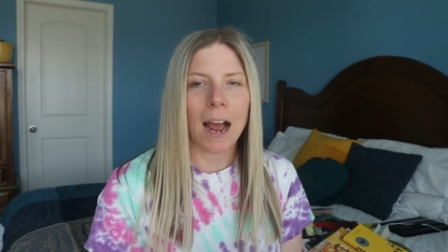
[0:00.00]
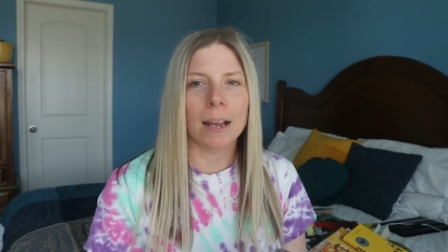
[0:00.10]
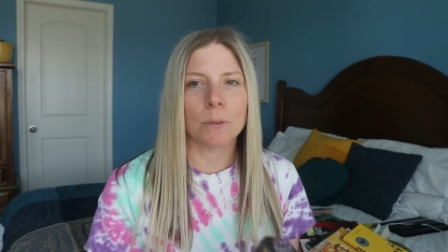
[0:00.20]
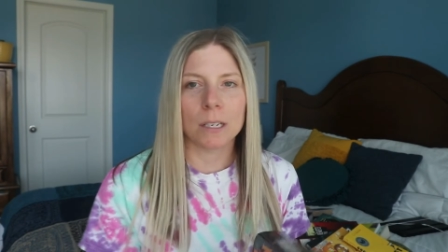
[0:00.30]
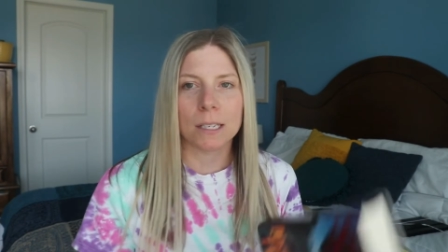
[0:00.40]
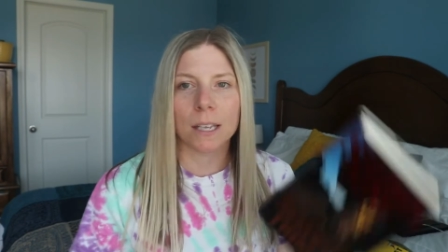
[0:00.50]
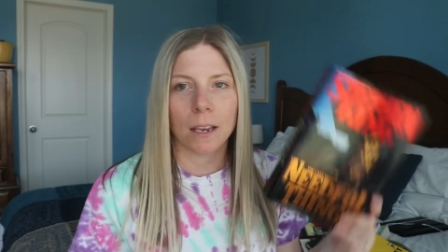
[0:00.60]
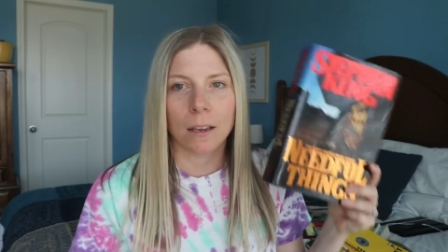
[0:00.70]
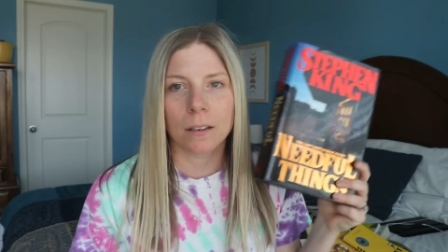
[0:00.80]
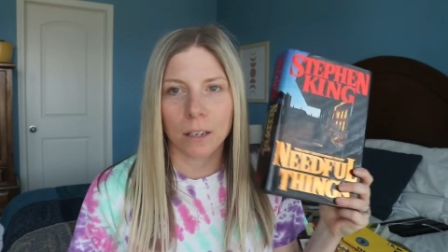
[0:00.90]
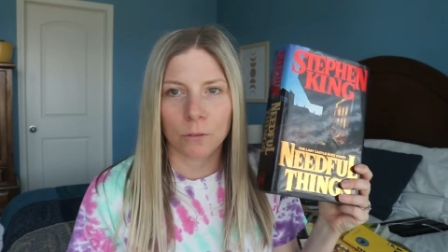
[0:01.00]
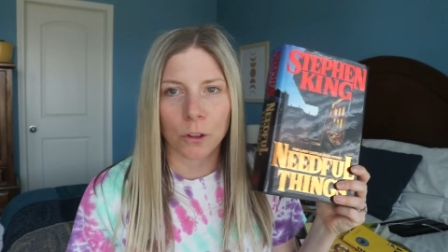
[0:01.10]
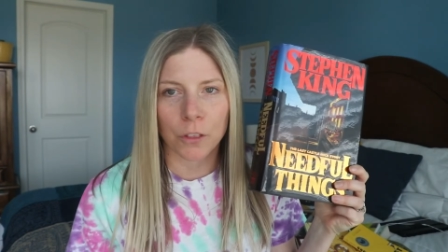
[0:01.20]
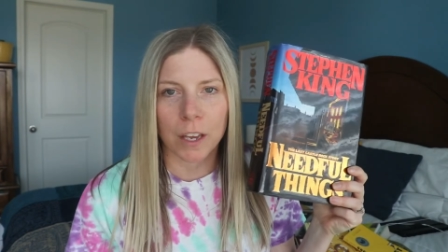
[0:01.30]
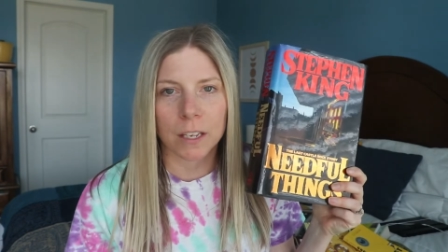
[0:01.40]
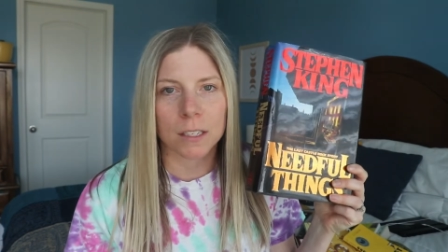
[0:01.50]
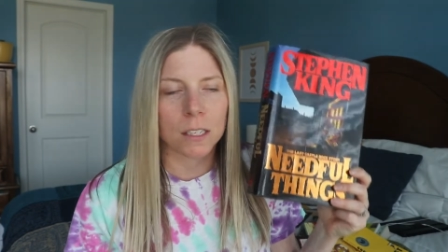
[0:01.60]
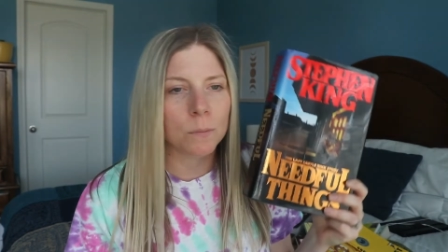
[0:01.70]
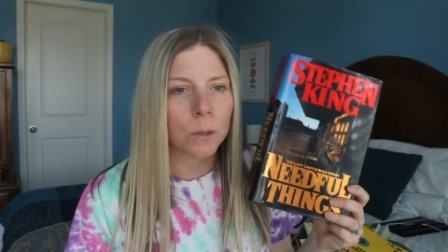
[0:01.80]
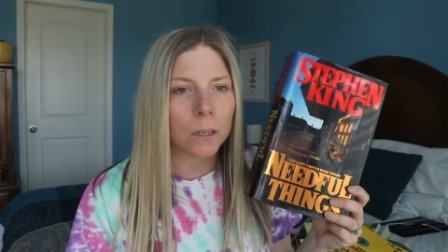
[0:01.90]
I'm going to say Needful Things.
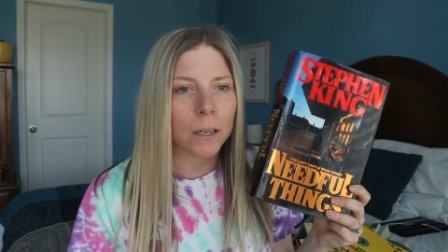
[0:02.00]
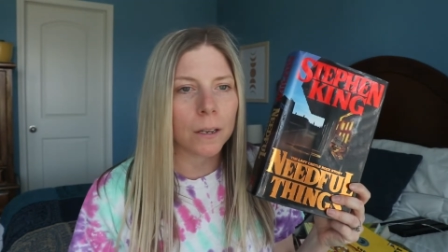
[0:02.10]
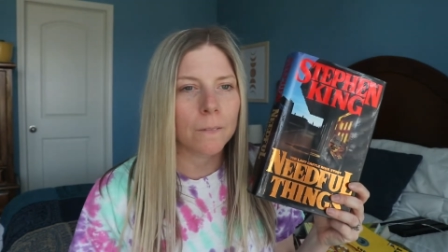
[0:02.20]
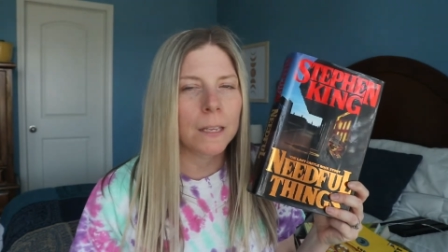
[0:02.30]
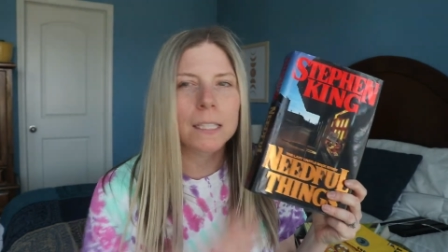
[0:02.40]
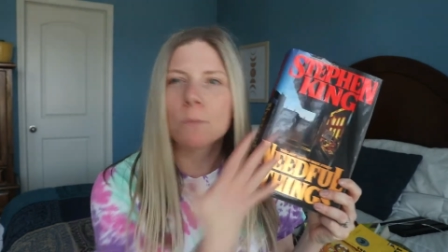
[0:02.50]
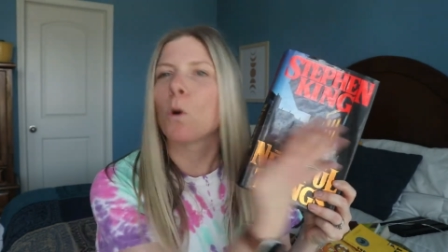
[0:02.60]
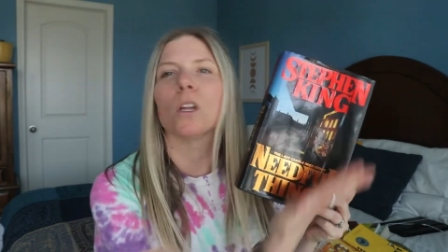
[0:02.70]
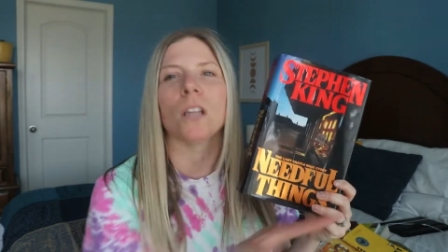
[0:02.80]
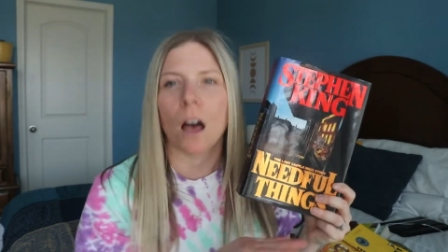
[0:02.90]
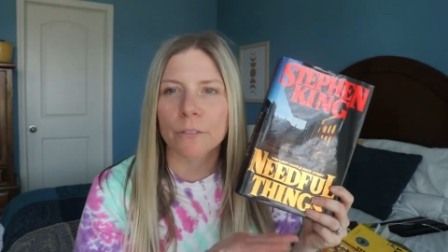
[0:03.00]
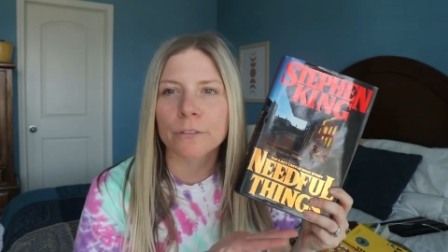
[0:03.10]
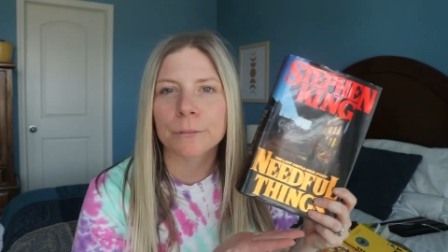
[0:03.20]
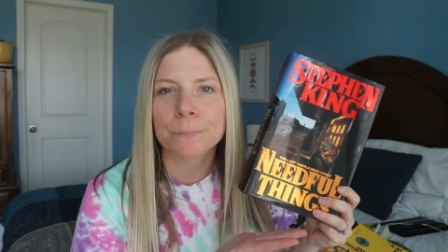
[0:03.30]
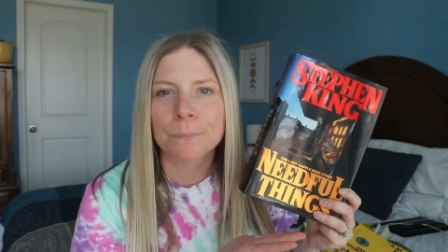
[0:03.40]
This book needs more love.